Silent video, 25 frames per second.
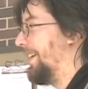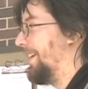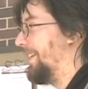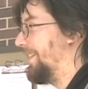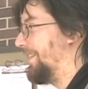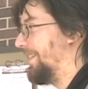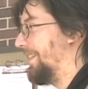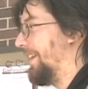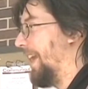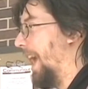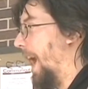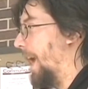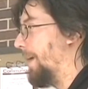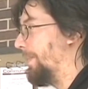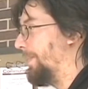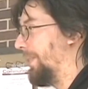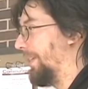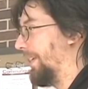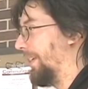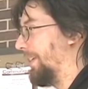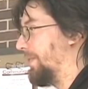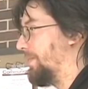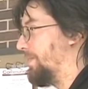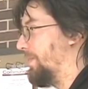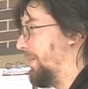isn't
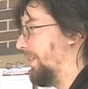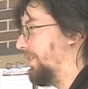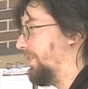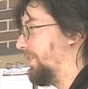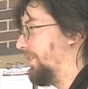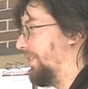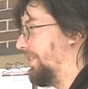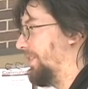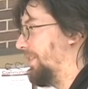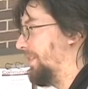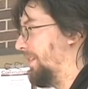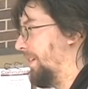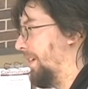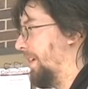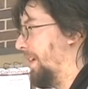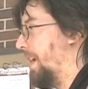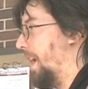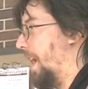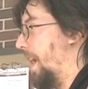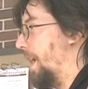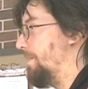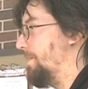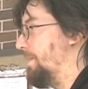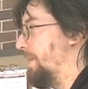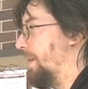happening as much and,
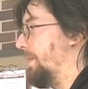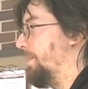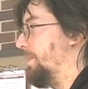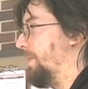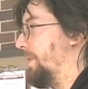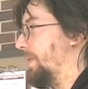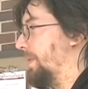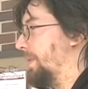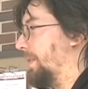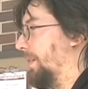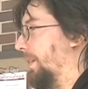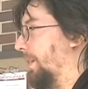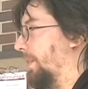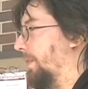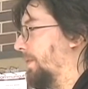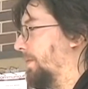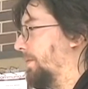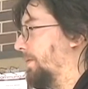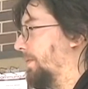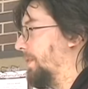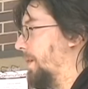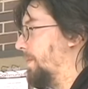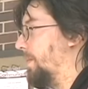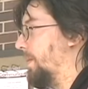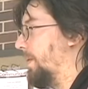and maybe it'll
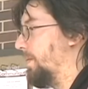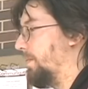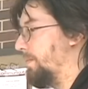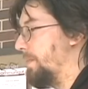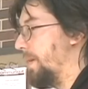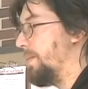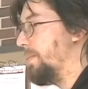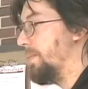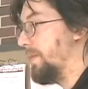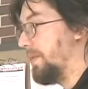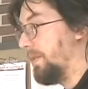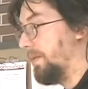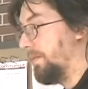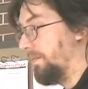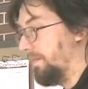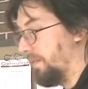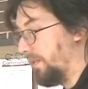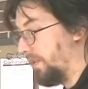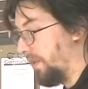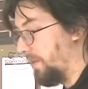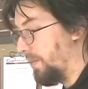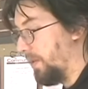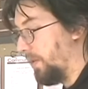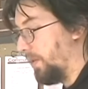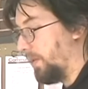come up, maybe
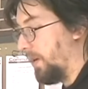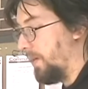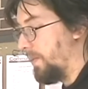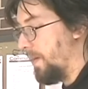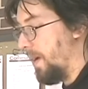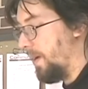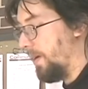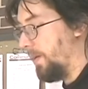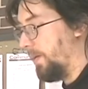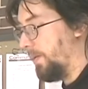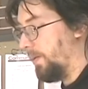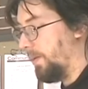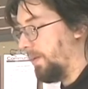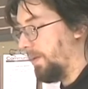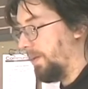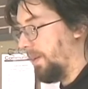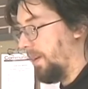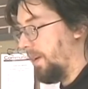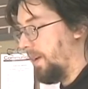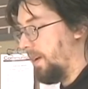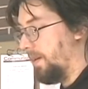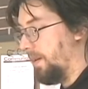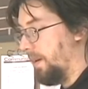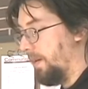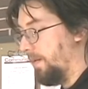something will come out
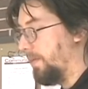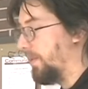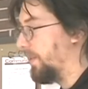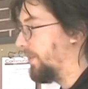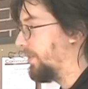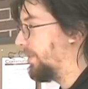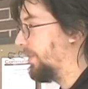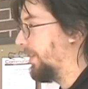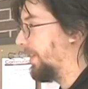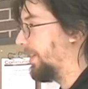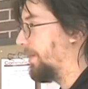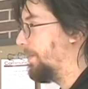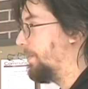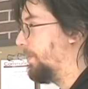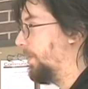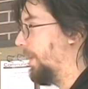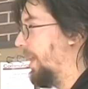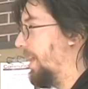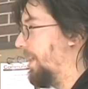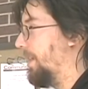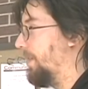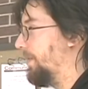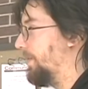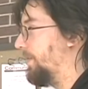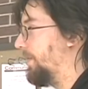of, uh, of this like a
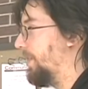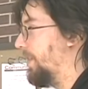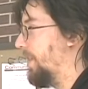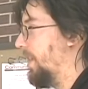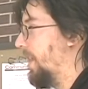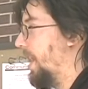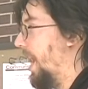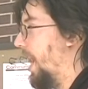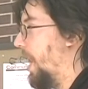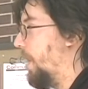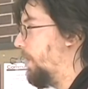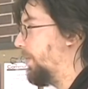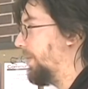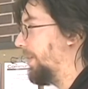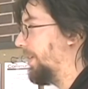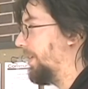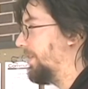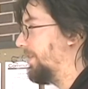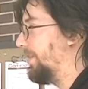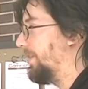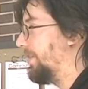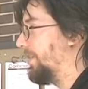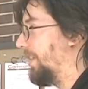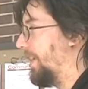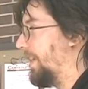plan of how we
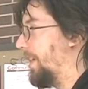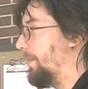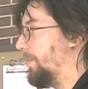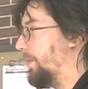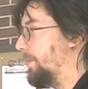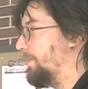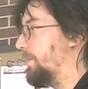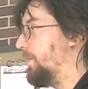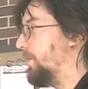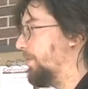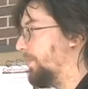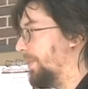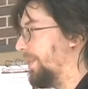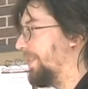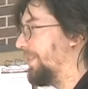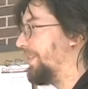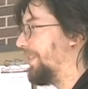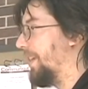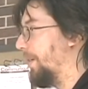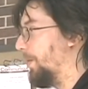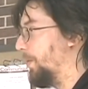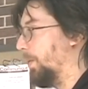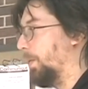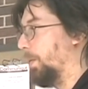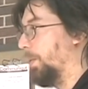can set up a movements
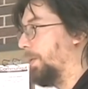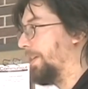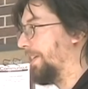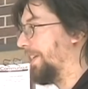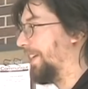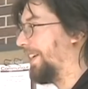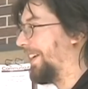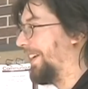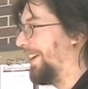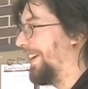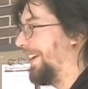that will work.